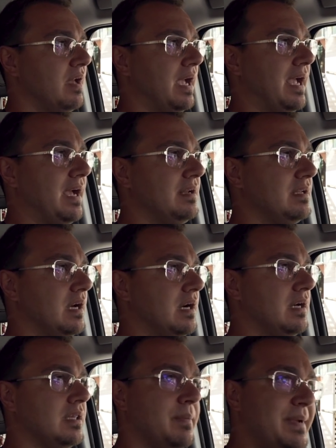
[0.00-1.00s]
And
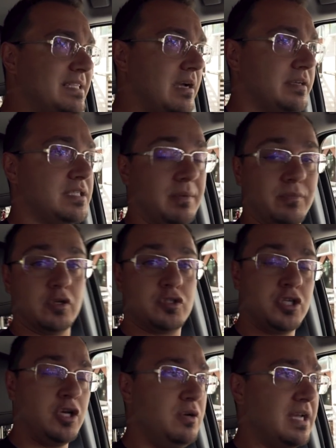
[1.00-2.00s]
let me tell you something. There's
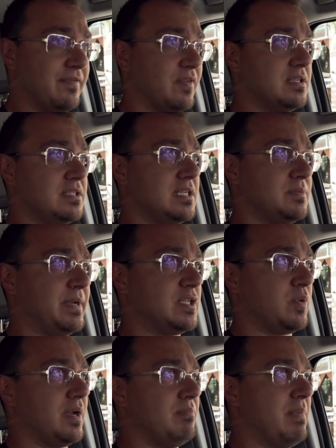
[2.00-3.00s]
2 differences
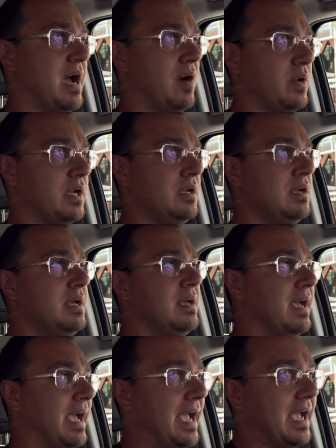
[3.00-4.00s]
between Maui
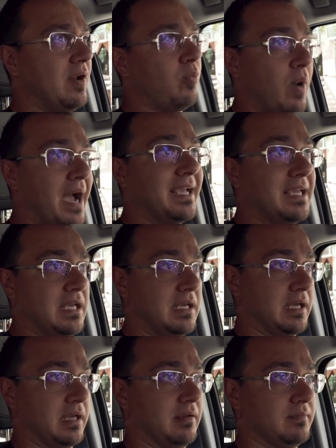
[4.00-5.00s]
and
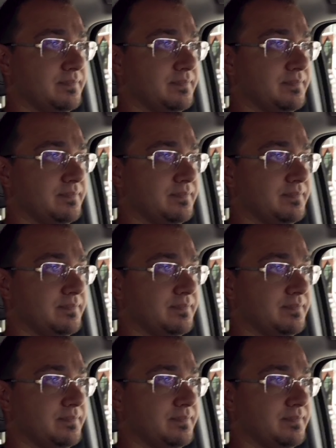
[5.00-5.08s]
Waikiki.